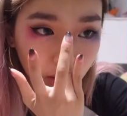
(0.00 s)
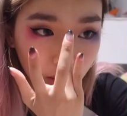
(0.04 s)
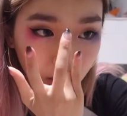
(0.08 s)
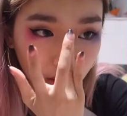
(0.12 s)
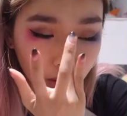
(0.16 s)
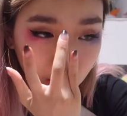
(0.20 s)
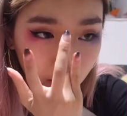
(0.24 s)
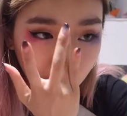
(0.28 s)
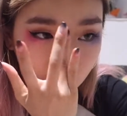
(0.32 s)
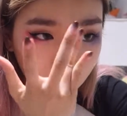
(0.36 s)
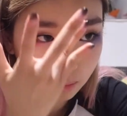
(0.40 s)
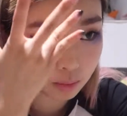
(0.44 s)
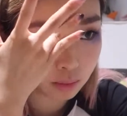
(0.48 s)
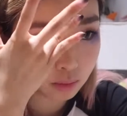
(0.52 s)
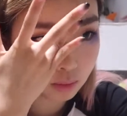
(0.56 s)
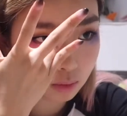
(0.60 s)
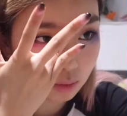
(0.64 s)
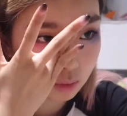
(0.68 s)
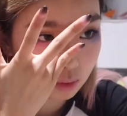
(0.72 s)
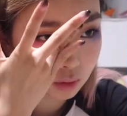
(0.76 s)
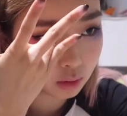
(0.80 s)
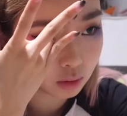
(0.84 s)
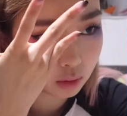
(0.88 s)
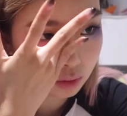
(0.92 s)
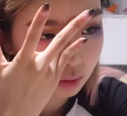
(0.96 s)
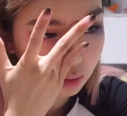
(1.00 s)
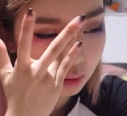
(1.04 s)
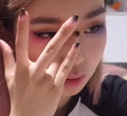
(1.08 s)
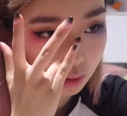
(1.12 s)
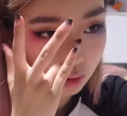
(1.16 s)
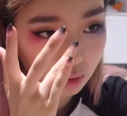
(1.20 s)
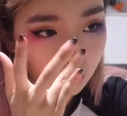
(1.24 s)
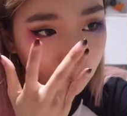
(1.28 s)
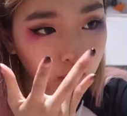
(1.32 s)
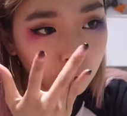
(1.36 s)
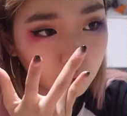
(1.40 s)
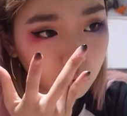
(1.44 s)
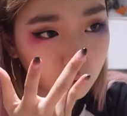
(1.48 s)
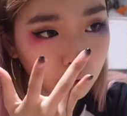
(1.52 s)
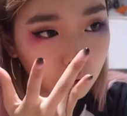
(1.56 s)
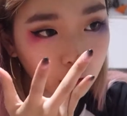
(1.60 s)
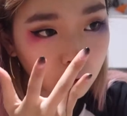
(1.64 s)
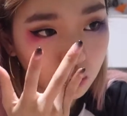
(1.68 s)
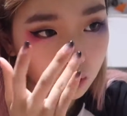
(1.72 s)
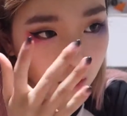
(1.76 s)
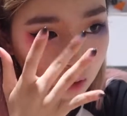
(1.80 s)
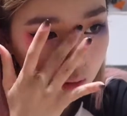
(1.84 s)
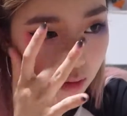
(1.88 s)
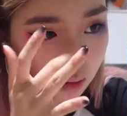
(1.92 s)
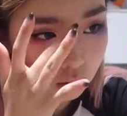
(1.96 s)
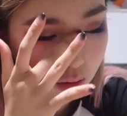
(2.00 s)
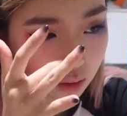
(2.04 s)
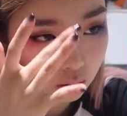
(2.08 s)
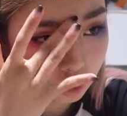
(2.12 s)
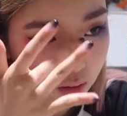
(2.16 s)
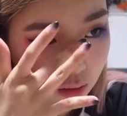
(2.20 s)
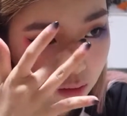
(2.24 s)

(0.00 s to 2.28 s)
the beauty gurus do, apparently. I'm